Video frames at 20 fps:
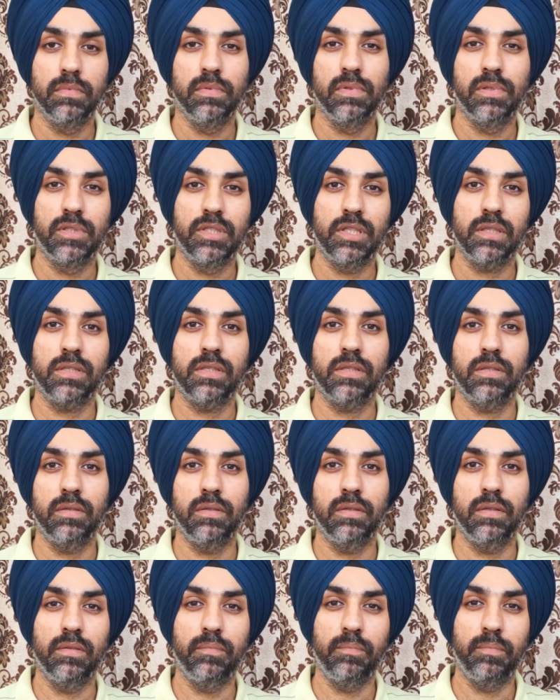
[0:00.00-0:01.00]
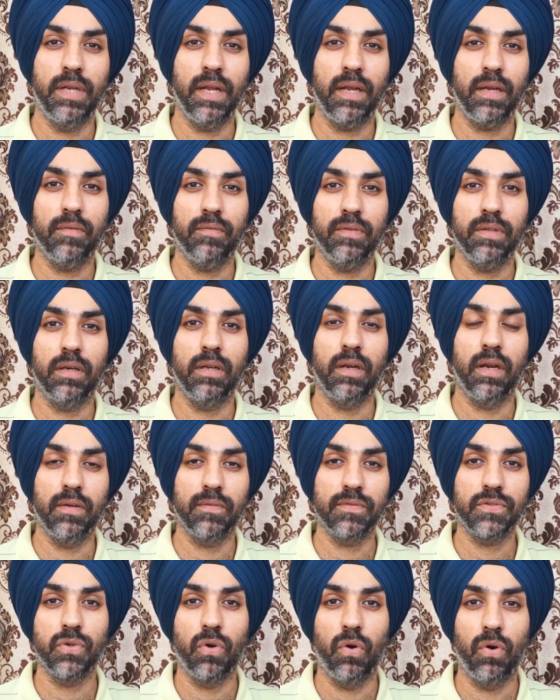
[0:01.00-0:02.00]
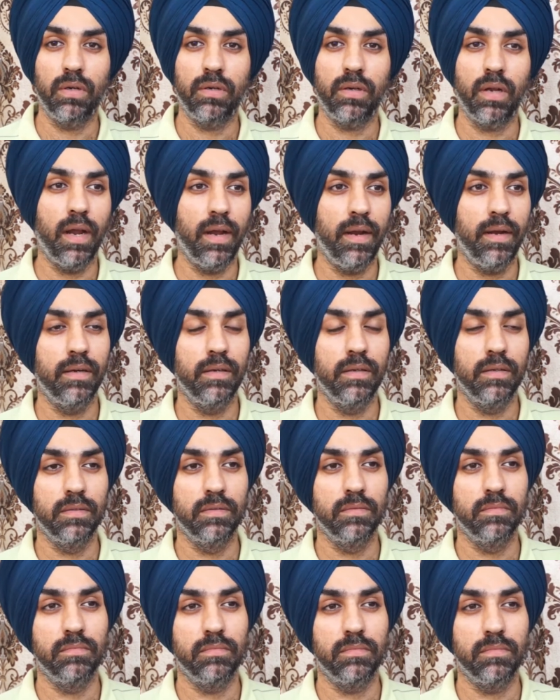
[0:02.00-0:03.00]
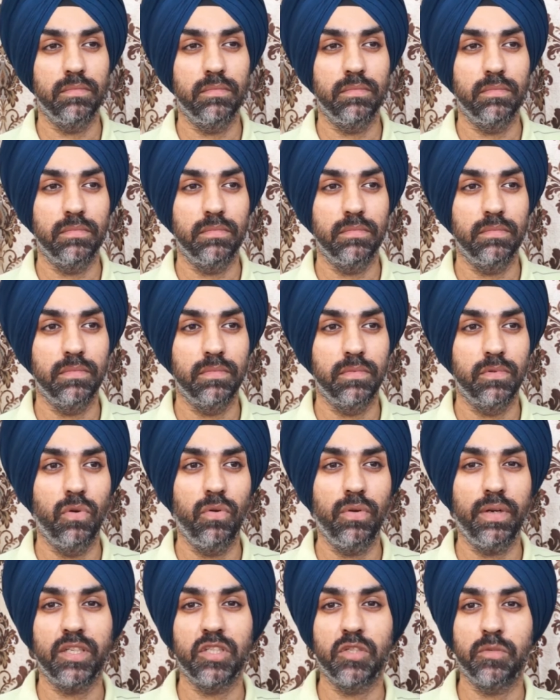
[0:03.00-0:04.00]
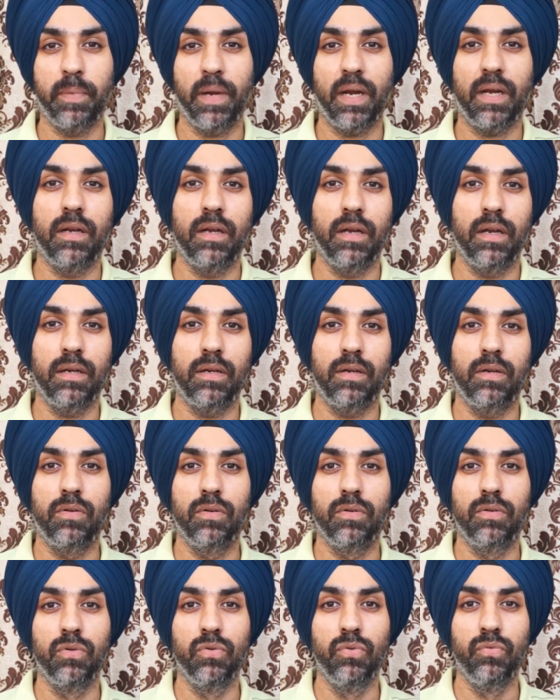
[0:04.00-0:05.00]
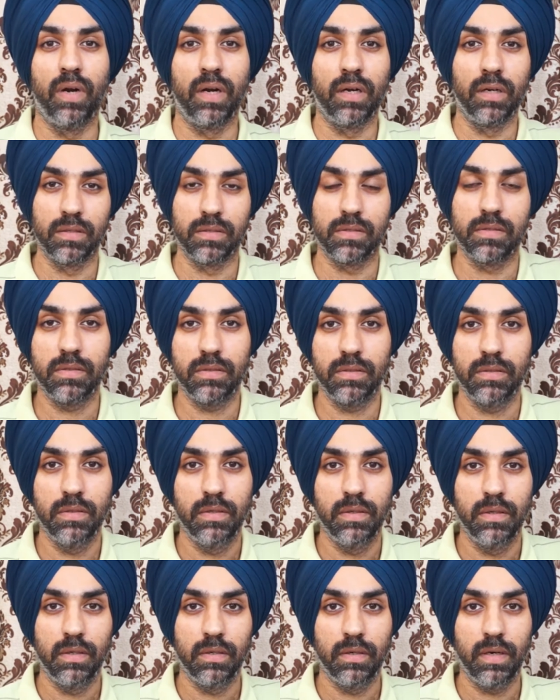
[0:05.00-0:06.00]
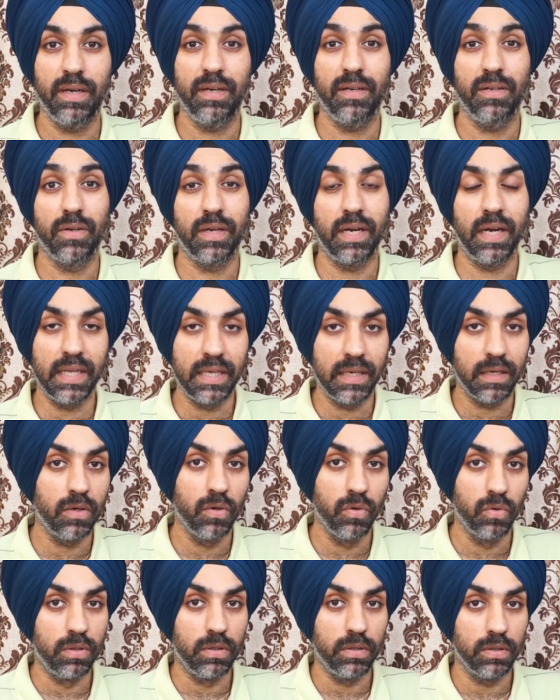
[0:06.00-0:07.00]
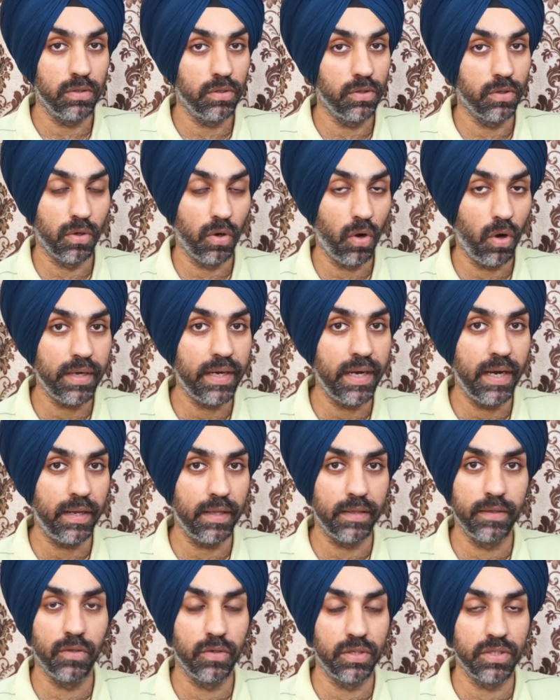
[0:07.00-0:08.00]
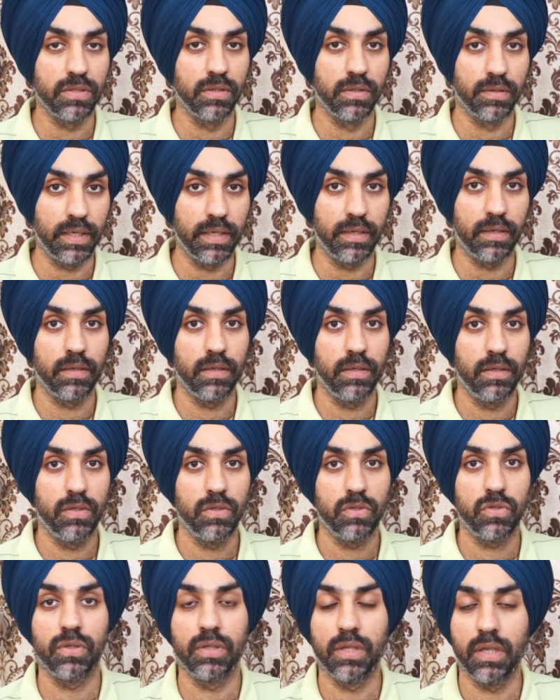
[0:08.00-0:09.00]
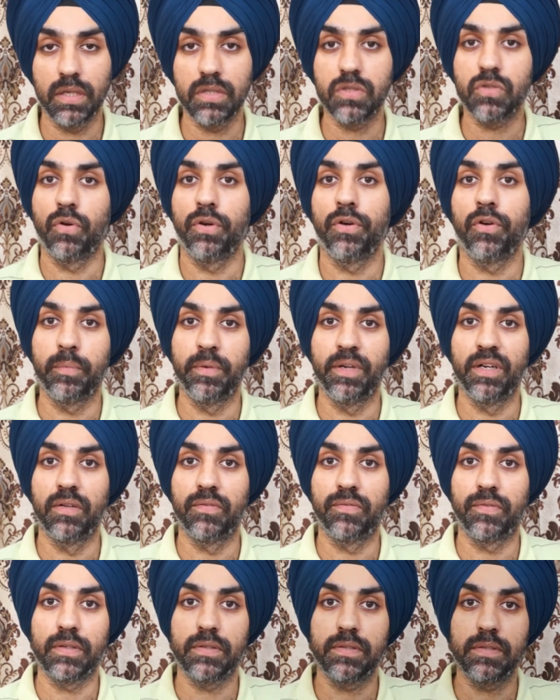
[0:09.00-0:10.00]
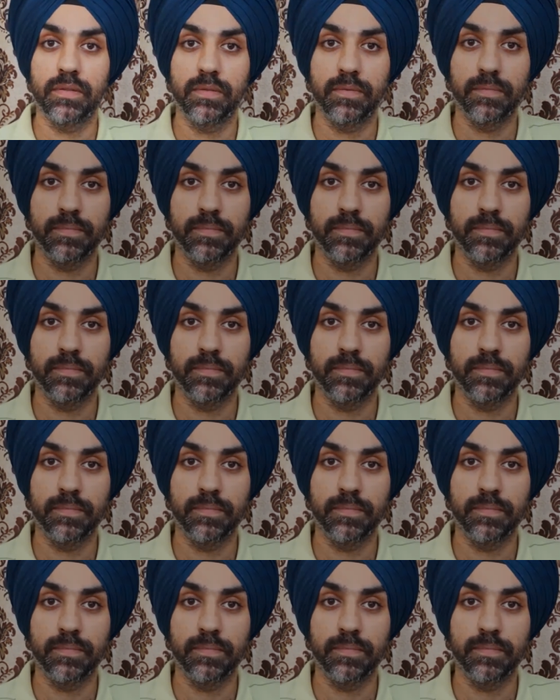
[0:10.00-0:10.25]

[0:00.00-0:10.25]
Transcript: just take it with a grain of salt and don't expect it to do wonders, right? You're getting a clone. You're not getting the original thing. So there is going to be a difference.